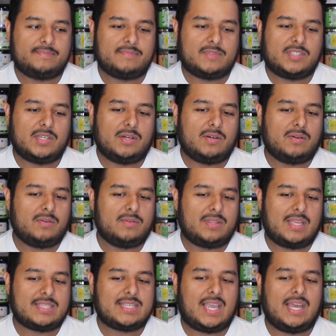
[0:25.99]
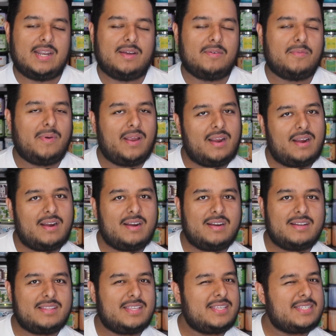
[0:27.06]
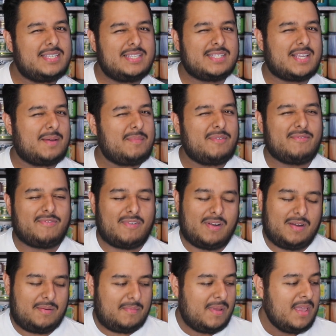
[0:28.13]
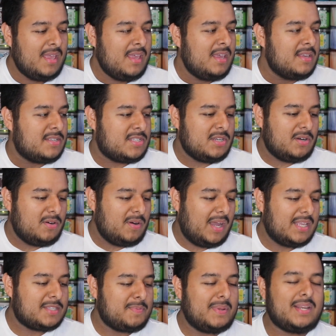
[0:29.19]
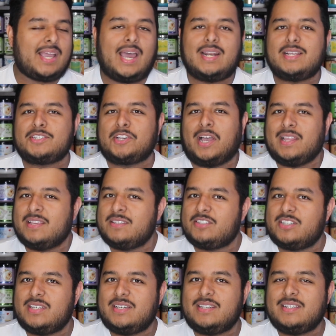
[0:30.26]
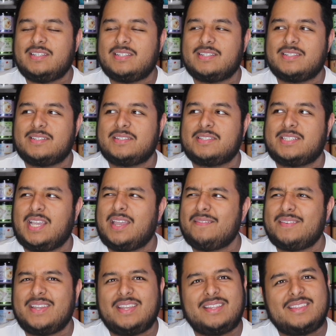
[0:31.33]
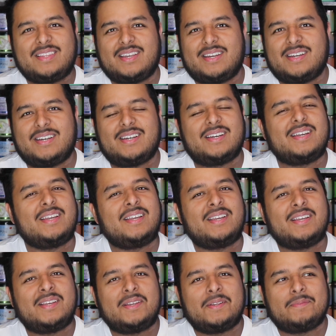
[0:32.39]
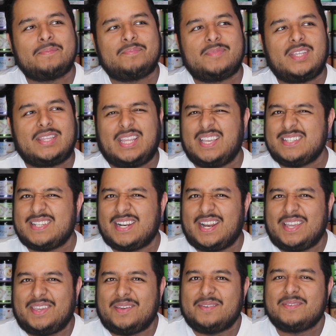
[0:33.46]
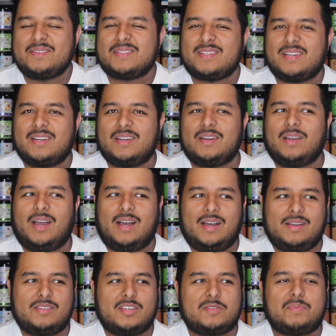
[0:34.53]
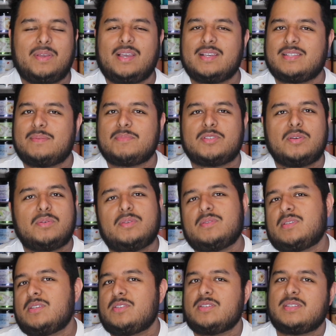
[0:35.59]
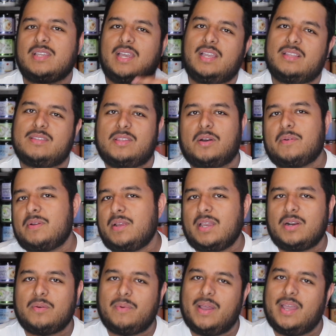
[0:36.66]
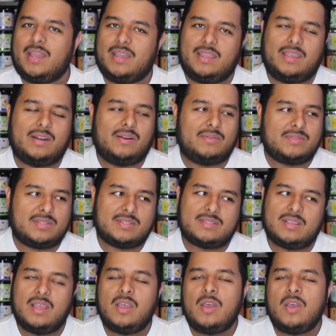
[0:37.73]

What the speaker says: so that's kind of where this is coming from. So it's been kind of challenging saving the things that I use, just because I'm so used to just like throwing it away, you know, just